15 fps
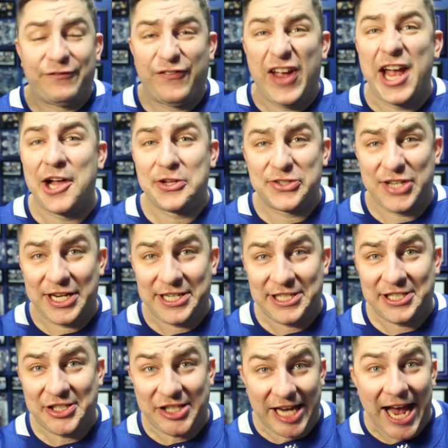fails again
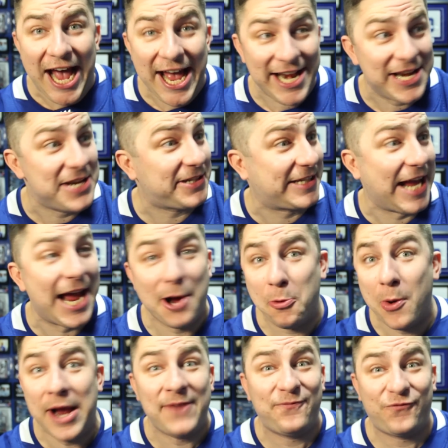again.
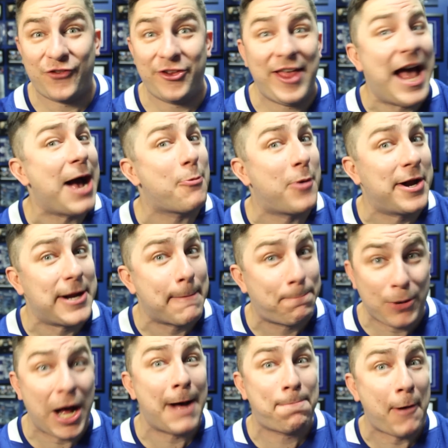Can't wait for that one to
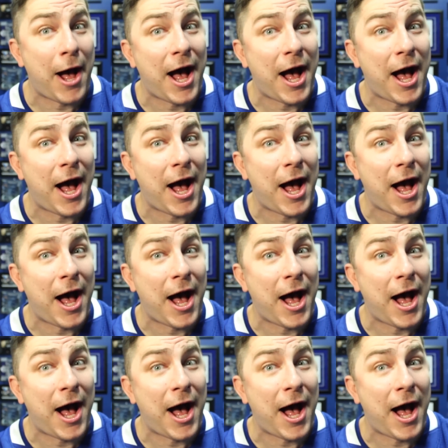pop